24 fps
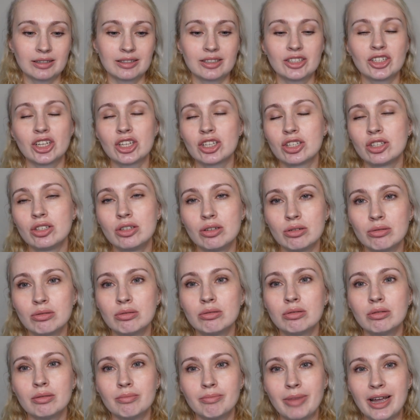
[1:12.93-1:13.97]
Just
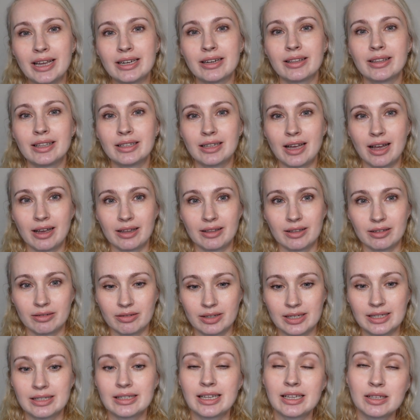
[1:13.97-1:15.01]
do better than
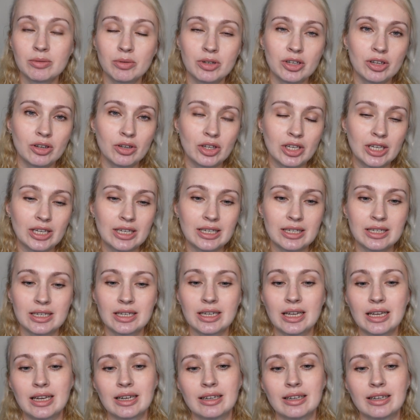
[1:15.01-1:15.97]
others. That's what you need.